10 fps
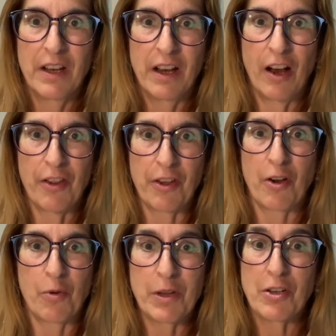
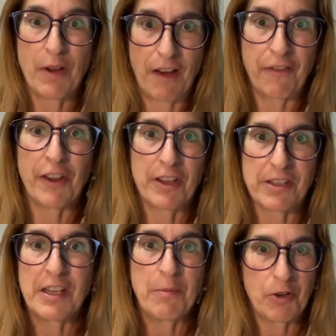Although we do have villains in
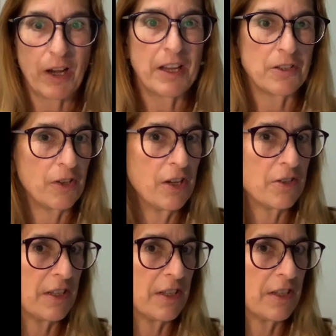Himukaizer. Here's an